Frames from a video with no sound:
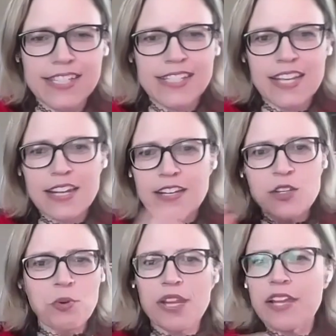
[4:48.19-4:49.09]
Is it
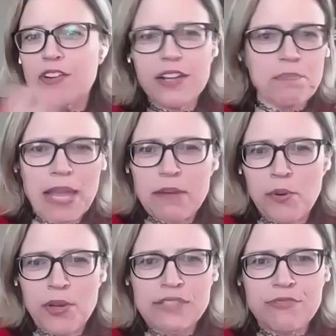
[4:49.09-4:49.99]
you were hearing pain
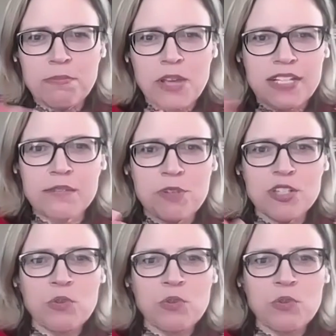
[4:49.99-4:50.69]
points from customers?